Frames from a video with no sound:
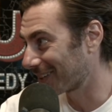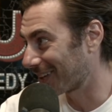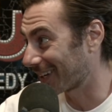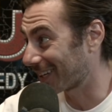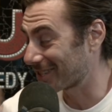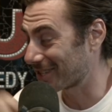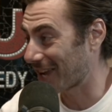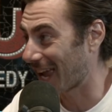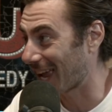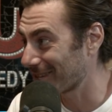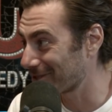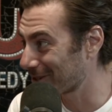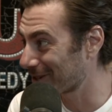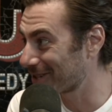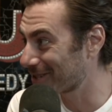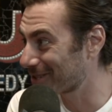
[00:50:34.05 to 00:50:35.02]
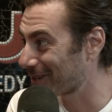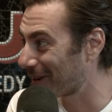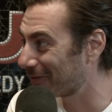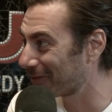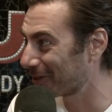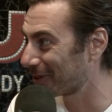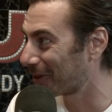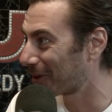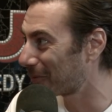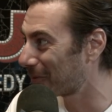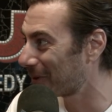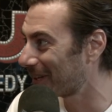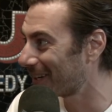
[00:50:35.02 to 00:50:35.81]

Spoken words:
like his hands are going to suffer a little bit.